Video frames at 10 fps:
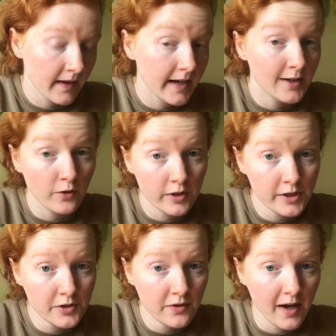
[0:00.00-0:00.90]
In order to
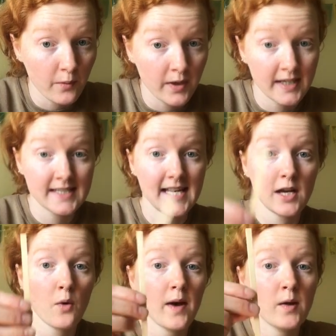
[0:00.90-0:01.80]
do that, we're going to
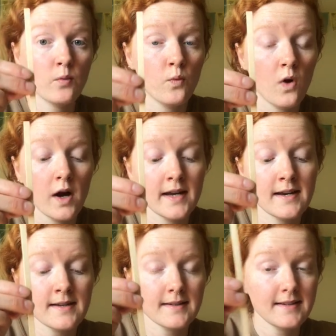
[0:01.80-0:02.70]
take away 1